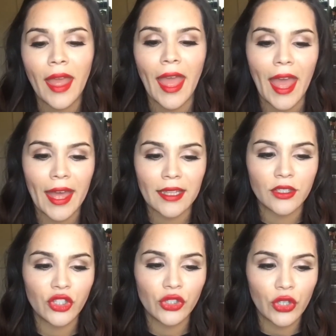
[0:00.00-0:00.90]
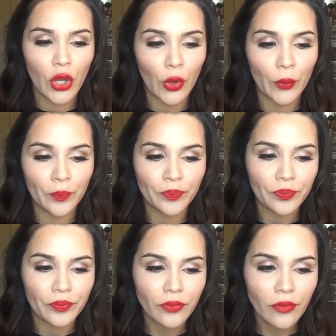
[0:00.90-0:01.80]
And so
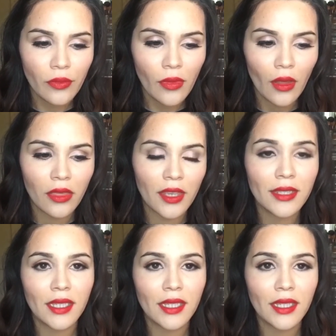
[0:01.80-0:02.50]
this